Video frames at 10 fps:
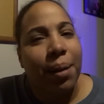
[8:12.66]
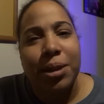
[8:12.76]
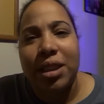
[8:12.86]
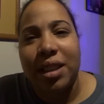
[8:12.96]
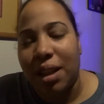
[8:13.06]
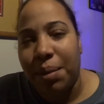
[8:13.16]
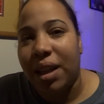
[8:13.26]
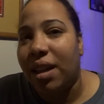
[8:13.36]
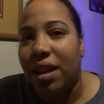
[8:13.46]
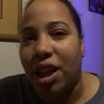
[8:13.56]
I'm just gonna
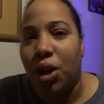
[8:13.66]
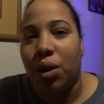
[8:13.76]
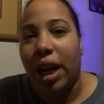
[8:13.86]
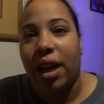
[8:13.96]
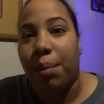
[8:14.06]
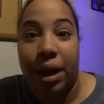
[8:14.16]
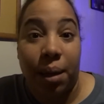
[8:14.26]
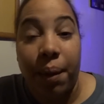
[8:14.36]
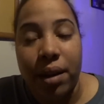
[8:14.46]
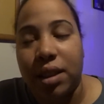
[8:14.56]
be, you know, like a bigger
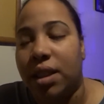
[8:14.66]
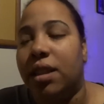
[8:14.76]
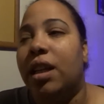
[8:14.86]
person.